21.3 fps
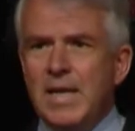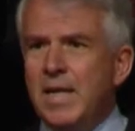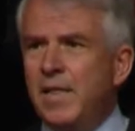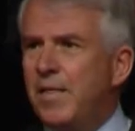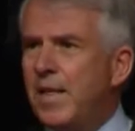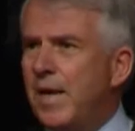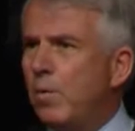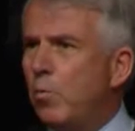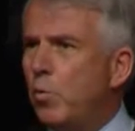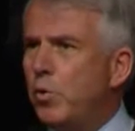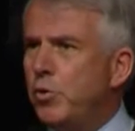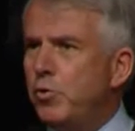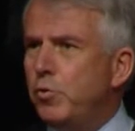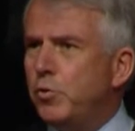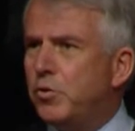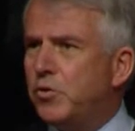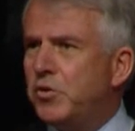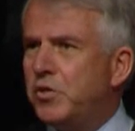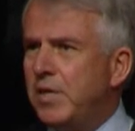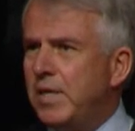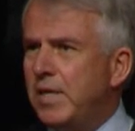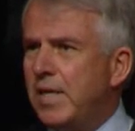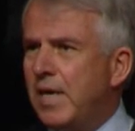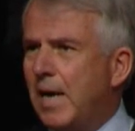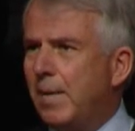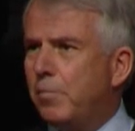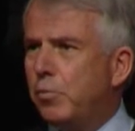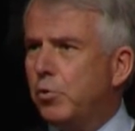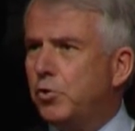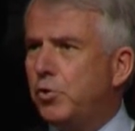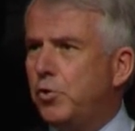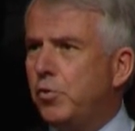that when you see the
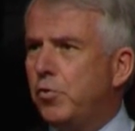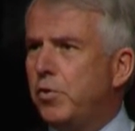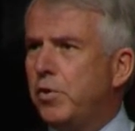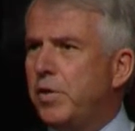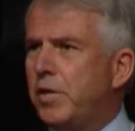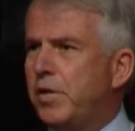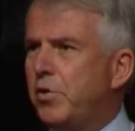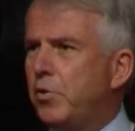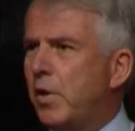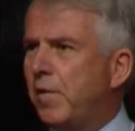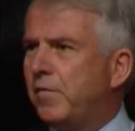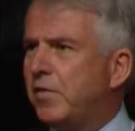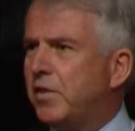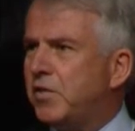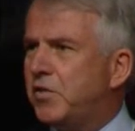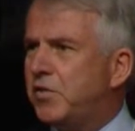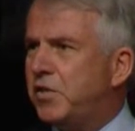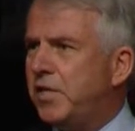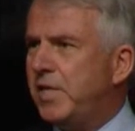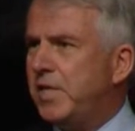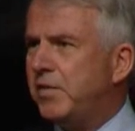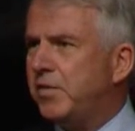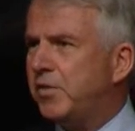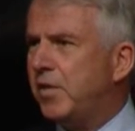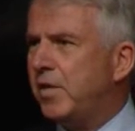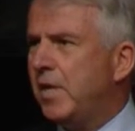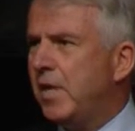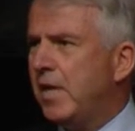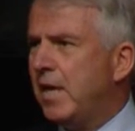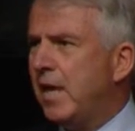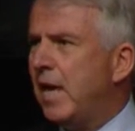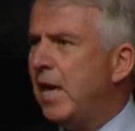opportunity, you have to seize
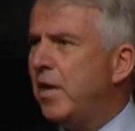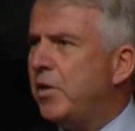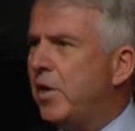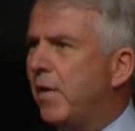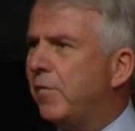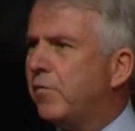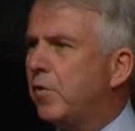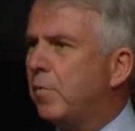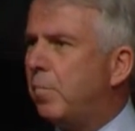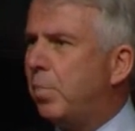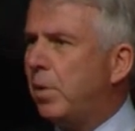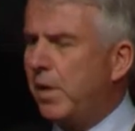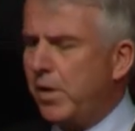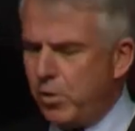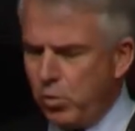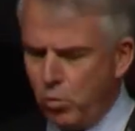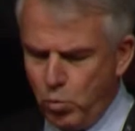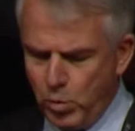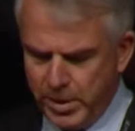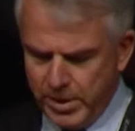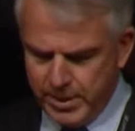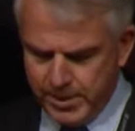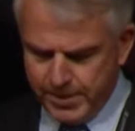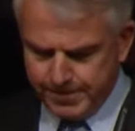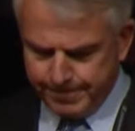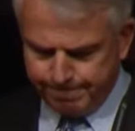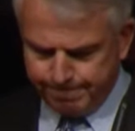it, and you have to play to win.